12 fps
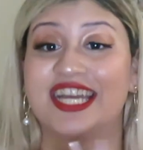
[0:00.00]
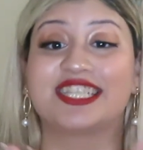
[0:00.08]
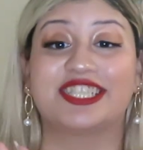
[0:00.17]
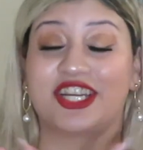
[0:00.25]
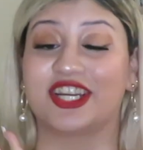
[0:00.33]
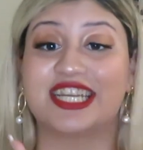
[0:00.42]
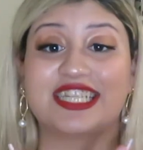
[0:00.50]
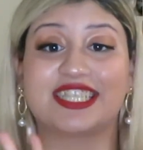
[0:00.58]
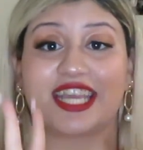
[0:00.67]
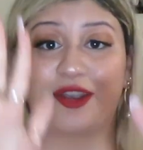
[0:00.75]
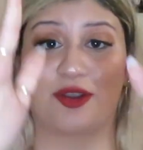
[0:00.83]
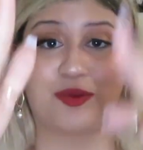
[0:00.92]

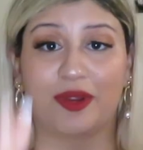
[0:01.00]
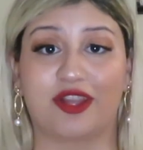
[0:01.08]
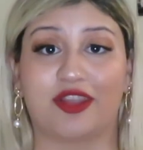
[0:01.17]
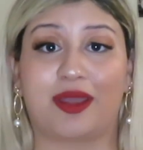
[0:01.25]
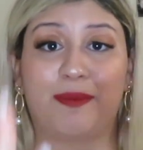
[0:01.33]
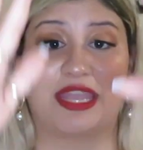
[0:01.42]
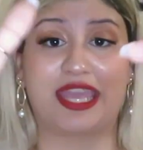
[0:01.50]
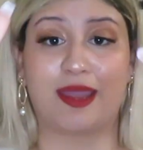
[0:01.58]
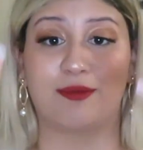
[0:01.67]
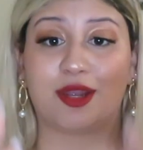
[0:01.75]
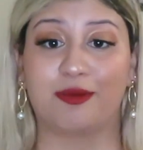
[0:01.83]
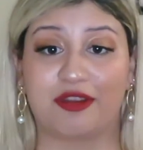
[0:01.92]
Seriously, I don't know where to look at my
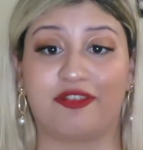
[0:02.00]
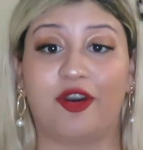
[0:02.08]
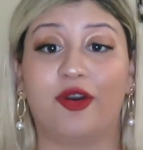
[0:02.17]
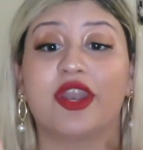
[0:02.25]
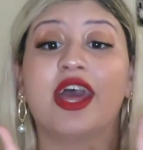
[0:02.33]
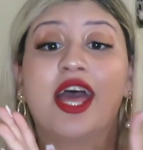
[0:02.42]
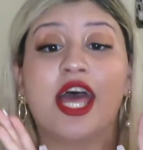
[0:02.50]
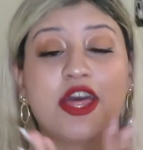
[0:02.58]
camera or my phone.